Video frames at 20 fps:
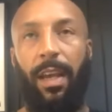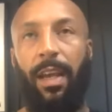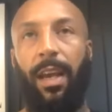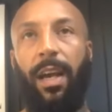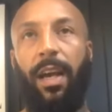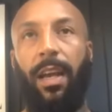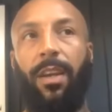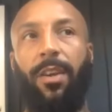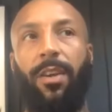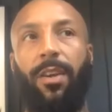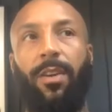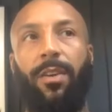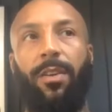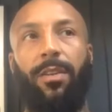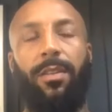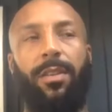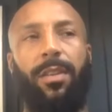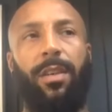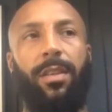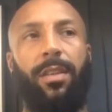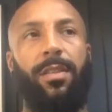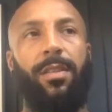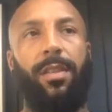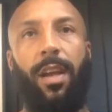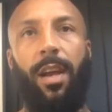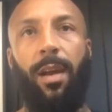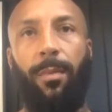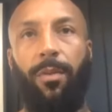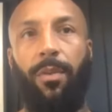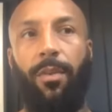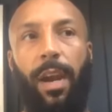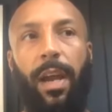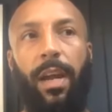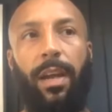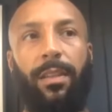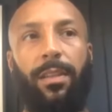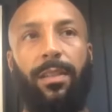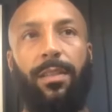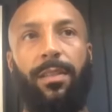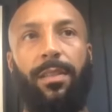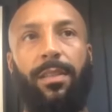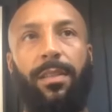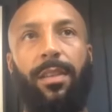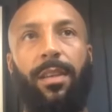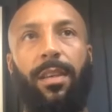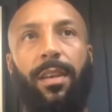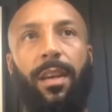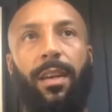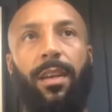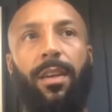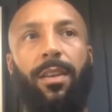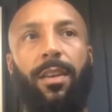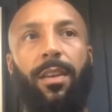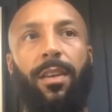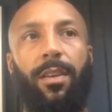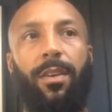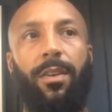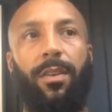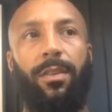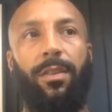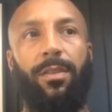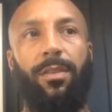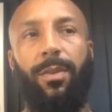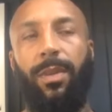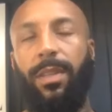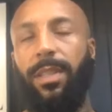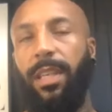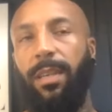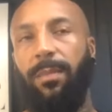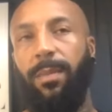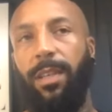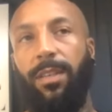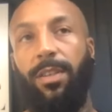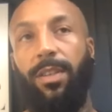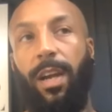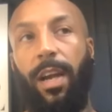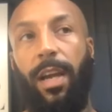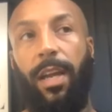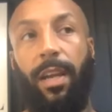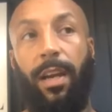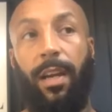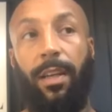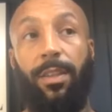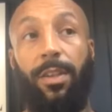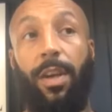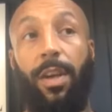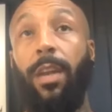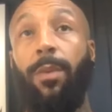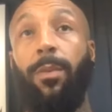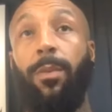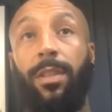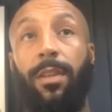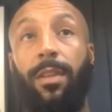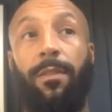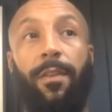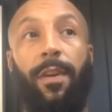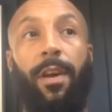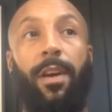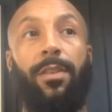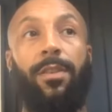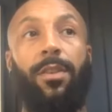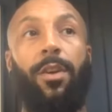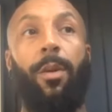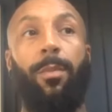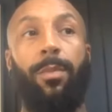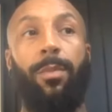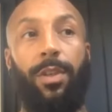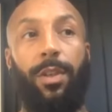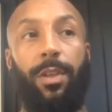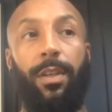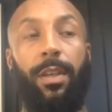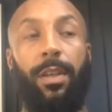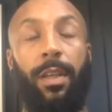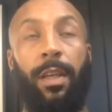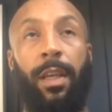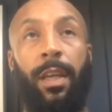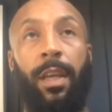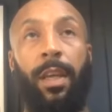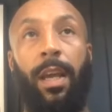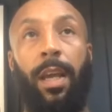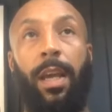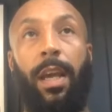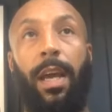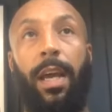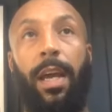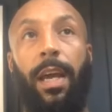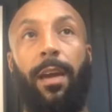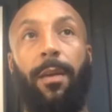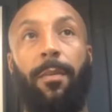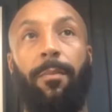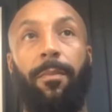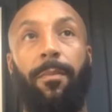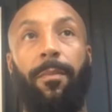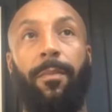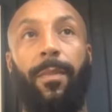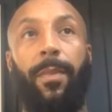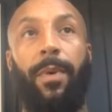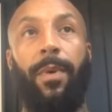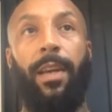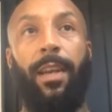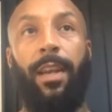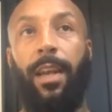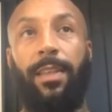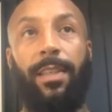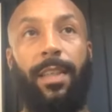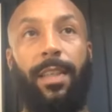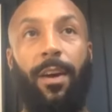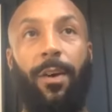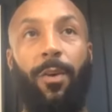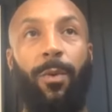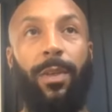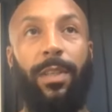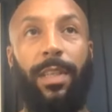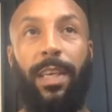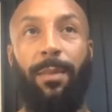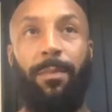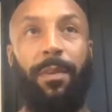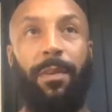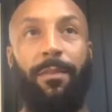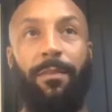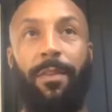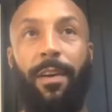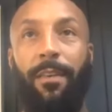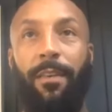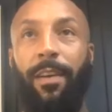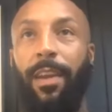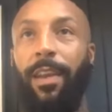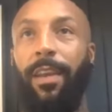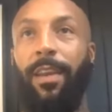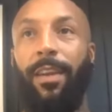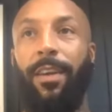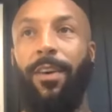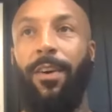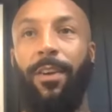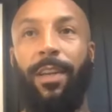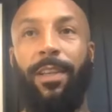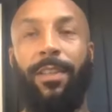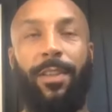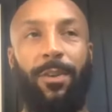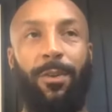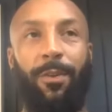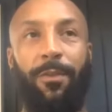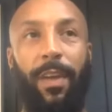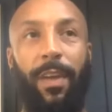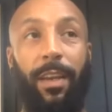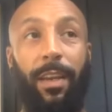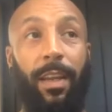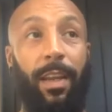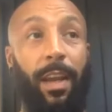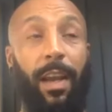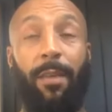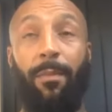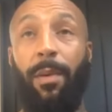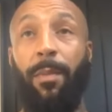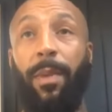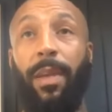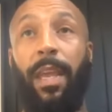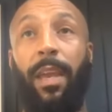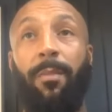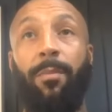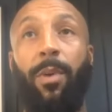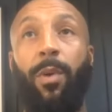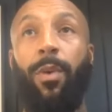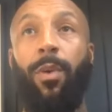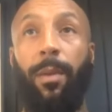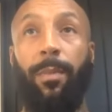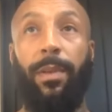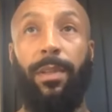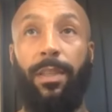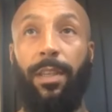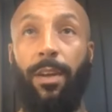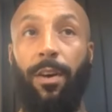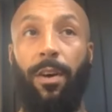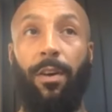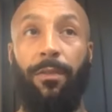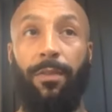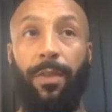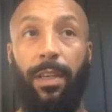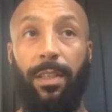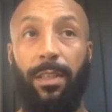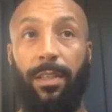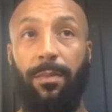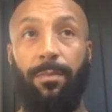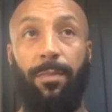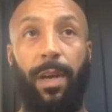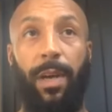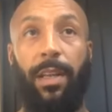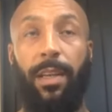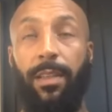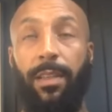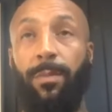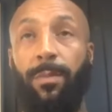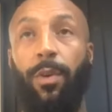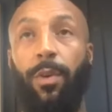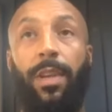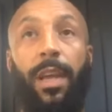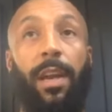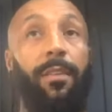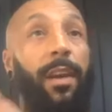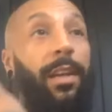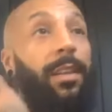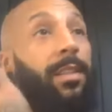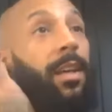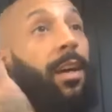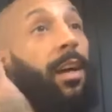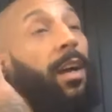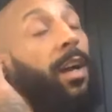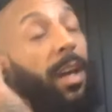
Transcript: I could have gone to Sturm Graz. I could have gone to a team in China. China was the first option. Um, and like I said, I always keep it very honest and authentic. I remember getting pulled up into the office by the sport director,